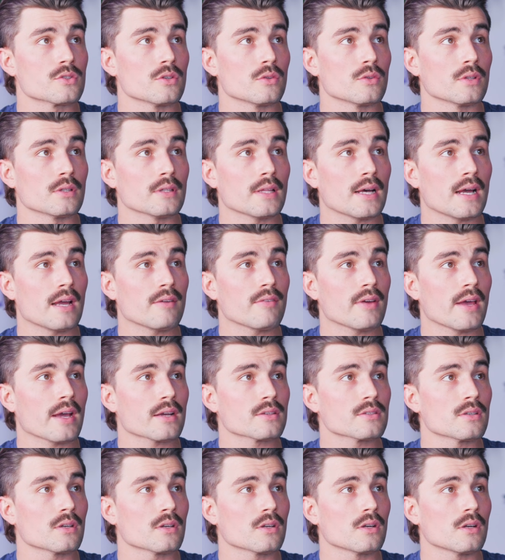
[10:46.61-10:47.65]
So the live
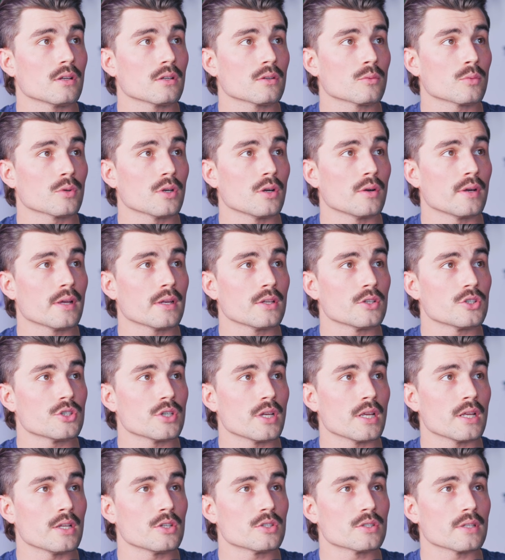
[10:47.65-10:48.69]
accent color, we'll go ahead and
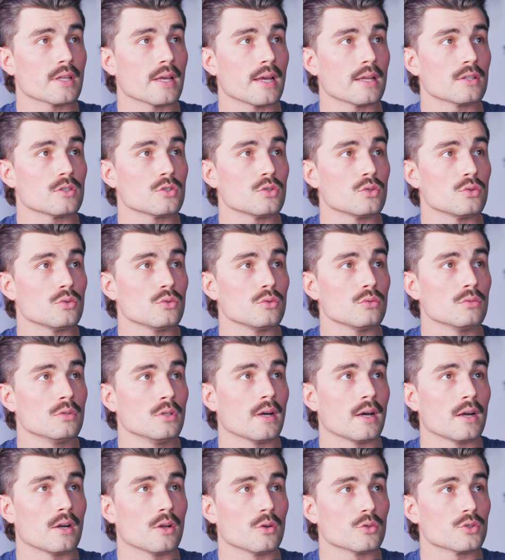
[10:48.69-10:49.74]
change that to,
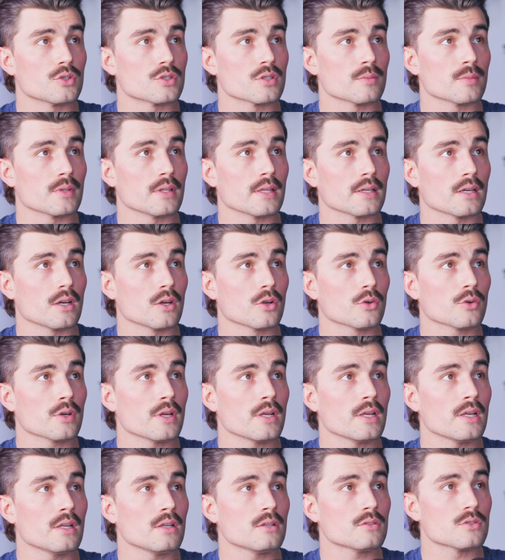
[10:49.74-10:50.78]
I don't know, just something like a
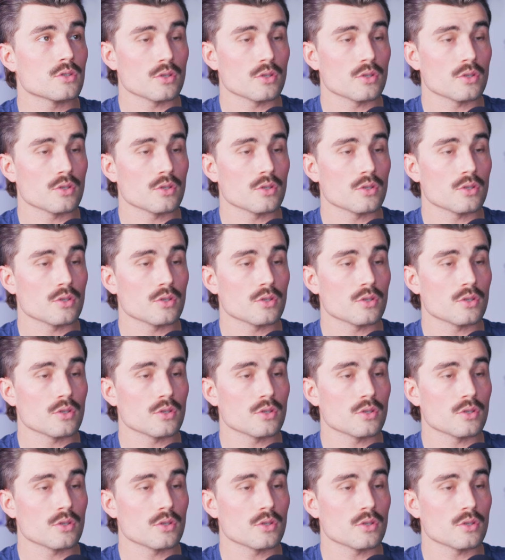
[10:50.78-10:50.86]
green.